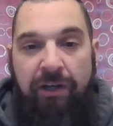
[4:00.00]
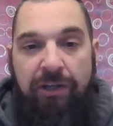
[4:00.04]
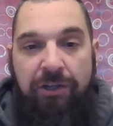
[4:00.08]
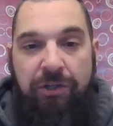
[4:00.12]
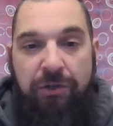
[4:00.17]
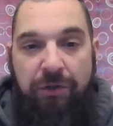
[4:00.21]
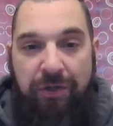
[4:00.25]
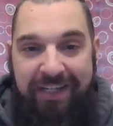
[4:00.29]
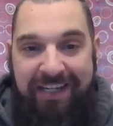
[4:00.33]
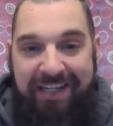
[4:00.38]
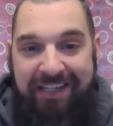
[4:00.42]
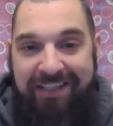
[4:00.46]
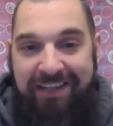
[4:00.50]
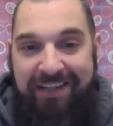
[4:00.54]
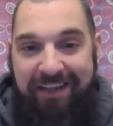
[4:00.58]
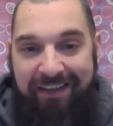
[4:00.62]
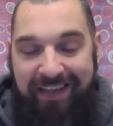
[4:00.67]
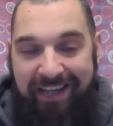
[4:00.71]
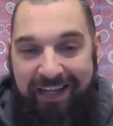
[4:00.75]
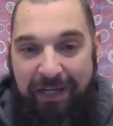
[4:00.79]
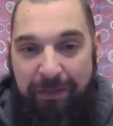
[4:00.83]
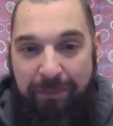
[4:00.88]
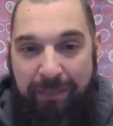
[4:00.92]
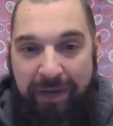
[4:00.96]
you need to
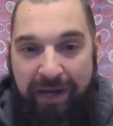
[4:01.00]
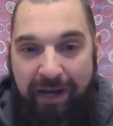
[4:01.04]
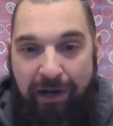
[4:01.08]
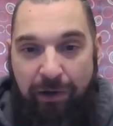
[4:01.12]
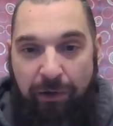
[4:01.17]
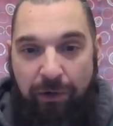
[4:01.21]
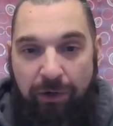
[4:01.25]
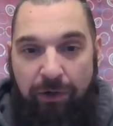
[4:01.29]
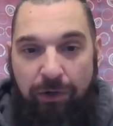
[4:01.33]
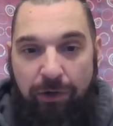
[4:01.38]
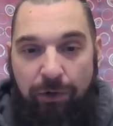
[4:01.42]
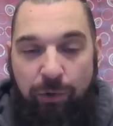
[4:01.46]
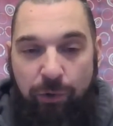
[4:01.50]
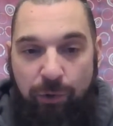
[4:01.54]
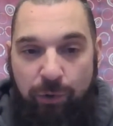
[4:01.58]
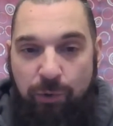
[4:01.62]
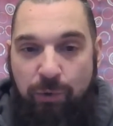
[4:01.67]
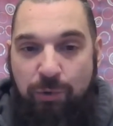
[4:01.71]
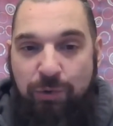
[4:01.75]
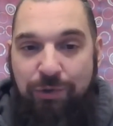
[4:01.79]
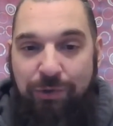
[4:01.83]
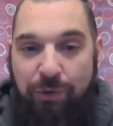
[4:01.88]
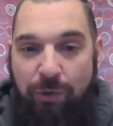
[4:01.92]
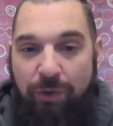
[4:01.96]
think about
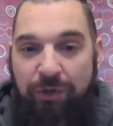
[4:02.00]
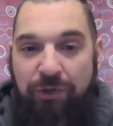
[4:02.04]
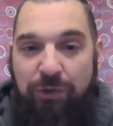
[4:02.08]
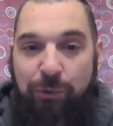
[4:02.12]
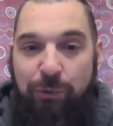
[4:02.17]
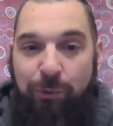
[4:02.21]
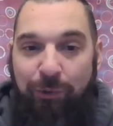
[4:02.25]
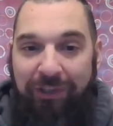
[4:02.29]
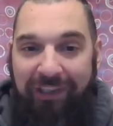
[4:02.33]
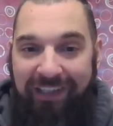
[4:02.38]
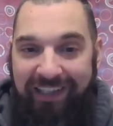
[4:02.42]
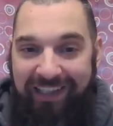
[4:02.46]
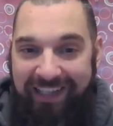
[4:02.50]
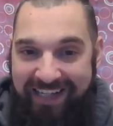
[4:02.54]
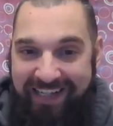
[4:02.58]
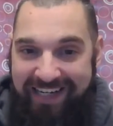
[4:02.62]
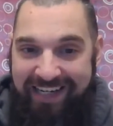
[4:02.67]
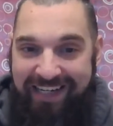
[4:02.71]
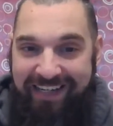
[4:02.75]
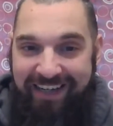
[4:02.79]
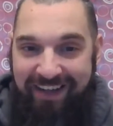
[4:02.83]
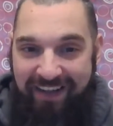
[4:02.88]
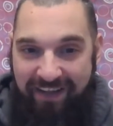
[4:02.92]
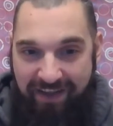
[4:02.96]
who's going to
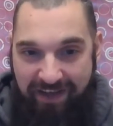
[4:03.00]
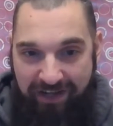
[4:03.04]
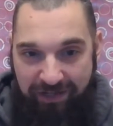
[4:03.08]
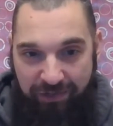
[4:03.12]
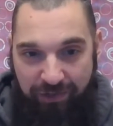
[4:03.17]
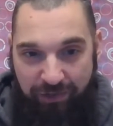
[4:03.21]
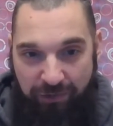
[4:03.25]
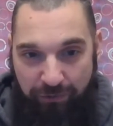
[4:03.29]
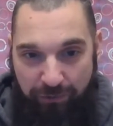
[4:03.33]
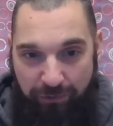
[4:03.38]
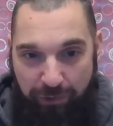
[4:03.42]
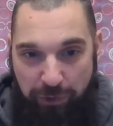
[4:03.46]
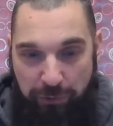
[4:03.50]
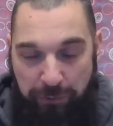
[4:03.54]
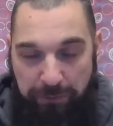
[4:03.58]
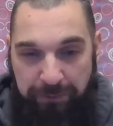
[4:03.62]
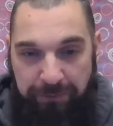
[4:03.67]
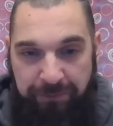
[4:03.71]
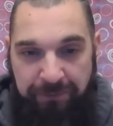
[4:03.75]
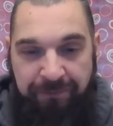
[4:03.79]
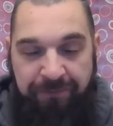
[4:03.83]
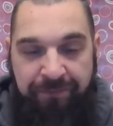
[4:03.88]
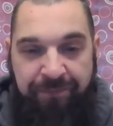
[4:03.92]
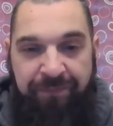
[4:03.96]
lead this group
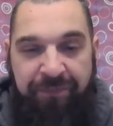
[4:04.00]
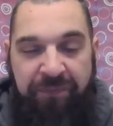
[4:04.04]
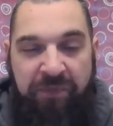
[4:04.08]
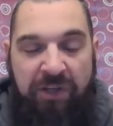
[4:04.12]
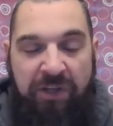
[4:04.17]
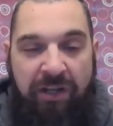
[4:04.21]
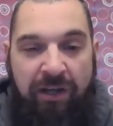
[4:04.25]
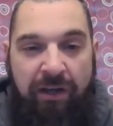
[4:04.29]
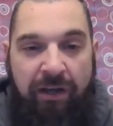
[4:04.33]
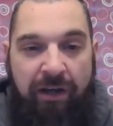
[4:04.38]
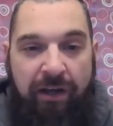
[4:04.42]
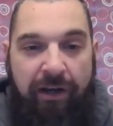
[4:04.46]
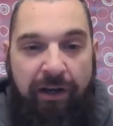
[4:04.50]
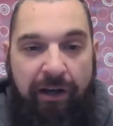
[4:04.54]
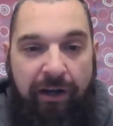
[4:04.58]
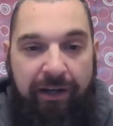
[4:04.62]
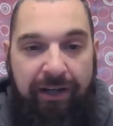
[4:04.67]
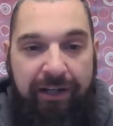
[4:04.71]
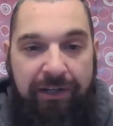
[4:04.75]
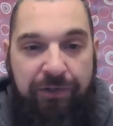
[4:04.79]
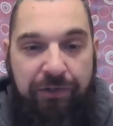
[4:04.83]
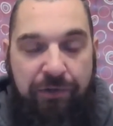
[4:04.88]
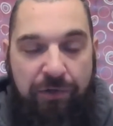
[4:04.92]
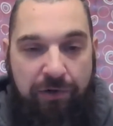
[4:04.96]

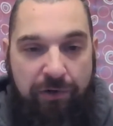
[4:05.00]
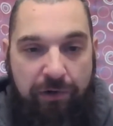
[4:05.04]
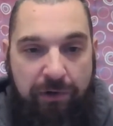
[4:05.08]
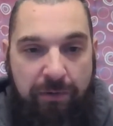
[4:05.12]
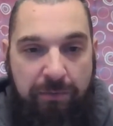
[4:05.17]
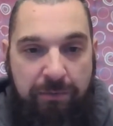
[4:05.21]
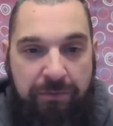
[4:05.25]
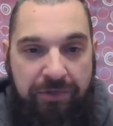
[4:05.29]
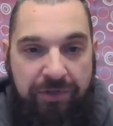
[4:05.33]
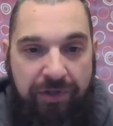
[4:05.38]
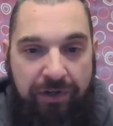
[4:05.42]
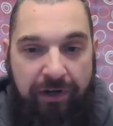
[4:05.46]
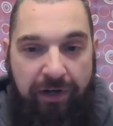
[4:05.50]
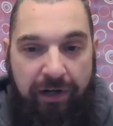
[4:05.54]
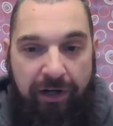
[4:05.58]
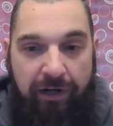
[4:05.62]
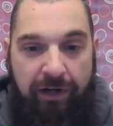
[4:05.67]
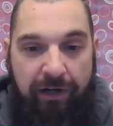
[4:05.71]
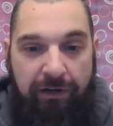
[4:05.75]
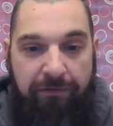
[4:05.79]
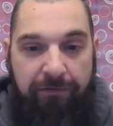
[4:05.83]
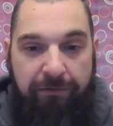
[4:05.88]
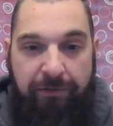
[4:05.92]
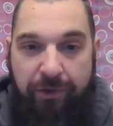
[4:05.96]
in terms
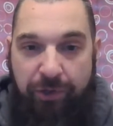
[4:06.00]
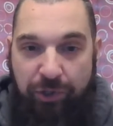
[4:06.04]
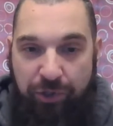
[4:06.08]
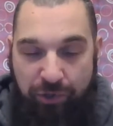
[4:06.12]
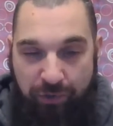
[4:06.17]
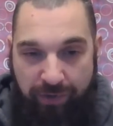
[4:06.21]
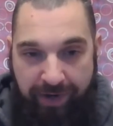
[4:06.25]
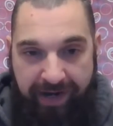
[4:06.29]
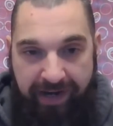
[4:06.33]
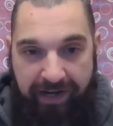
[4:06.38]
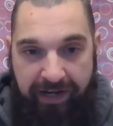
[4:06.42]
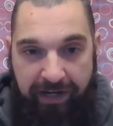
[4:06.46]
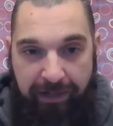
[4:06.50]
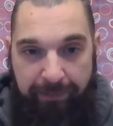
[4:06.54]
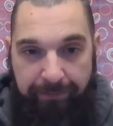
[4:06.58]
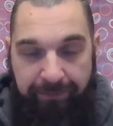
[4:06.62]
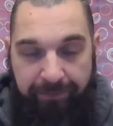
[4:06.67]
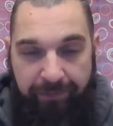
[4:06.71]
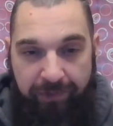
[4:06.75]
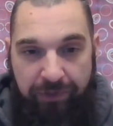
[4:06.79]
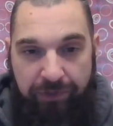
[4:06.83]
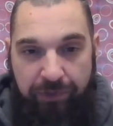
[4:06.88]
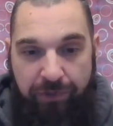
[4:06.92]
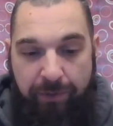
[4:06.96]
of the training,
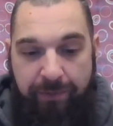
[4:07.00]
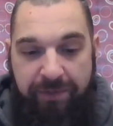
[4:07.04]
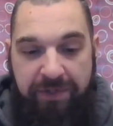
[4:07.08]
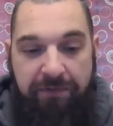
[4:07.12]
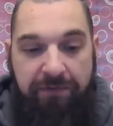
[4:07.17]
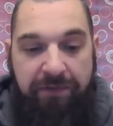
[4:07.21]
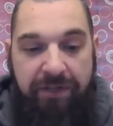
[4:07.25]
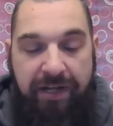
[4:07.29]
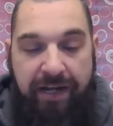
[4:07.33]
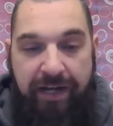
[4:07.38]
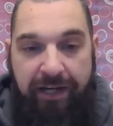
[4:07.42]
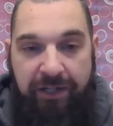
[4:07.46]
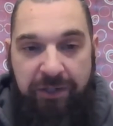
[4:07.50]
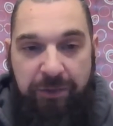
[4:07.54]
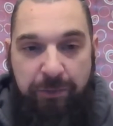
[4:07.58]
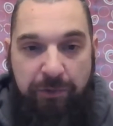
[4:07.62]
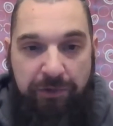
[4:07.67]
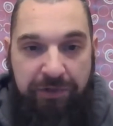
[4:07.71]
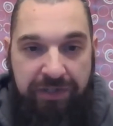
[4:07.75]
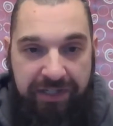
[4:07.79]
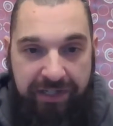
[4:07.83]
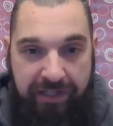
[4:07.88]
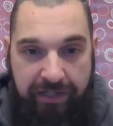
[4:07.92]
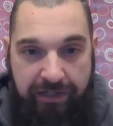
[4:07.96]
in terms of the
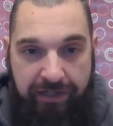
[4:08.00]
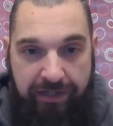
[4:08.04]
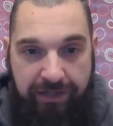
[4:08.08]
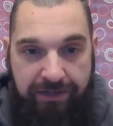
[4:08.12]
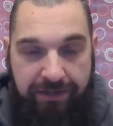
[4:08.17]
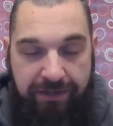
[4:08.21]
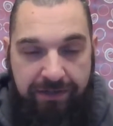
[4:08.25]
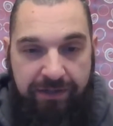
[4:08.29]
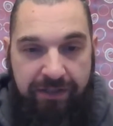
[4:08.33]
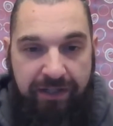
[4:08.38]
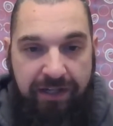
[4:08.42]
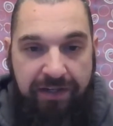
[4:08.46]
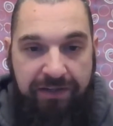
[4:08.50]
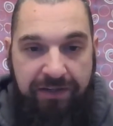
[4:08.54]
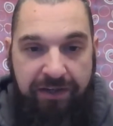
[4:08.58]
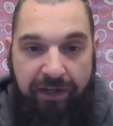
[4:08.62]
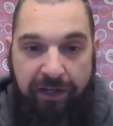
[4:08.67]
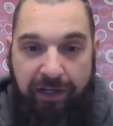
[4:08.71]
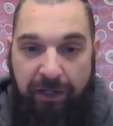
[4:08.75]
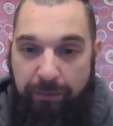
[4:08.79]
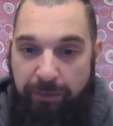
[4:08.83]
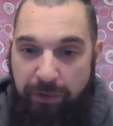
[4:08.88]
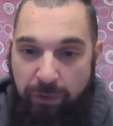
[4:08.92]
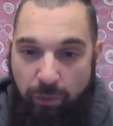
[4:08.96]
expertise. Is it
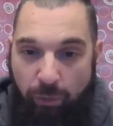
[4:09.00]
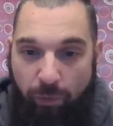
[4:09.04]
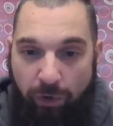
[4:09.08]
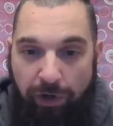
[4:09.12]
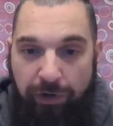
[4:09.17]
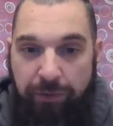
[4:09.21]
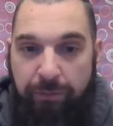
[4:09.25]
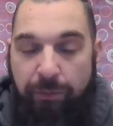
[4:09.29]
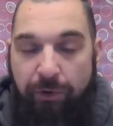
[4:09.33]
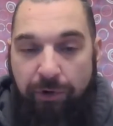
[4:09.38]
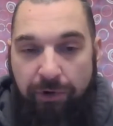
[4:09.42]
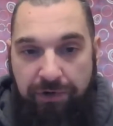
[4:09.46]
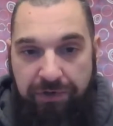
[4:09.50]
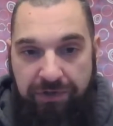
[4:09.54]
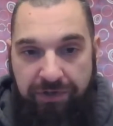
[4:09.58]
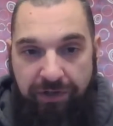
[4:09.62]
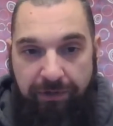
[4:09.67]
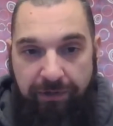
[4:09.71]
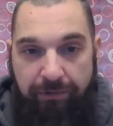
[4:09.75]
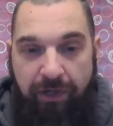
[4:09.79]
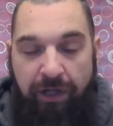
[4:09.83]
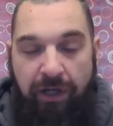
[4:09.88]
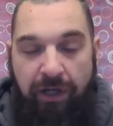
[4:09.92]
going to be one person?